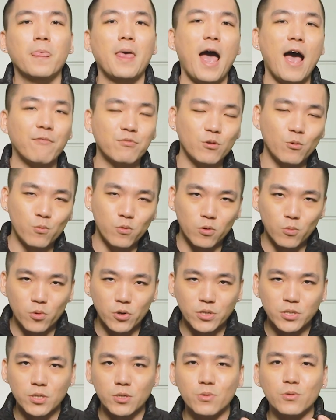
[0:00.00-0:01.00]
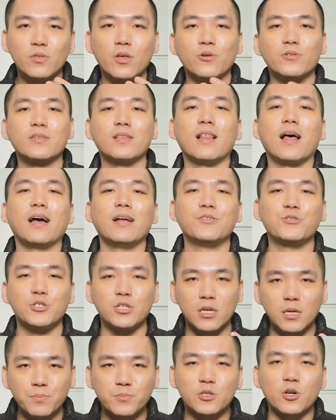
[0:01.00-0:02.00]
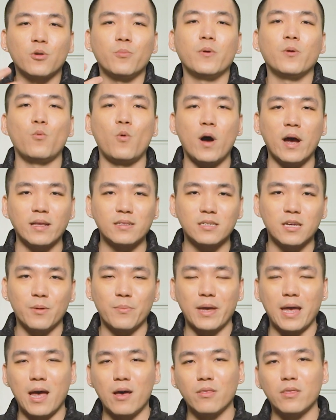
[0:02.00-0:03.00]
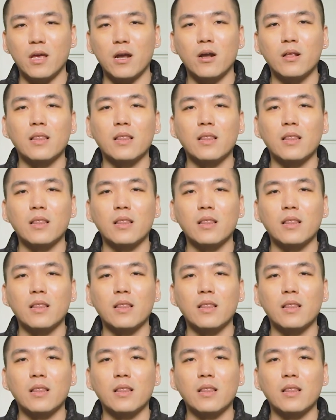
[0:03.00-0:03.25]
after World War II, there was a lot of cheap German wines coming out there.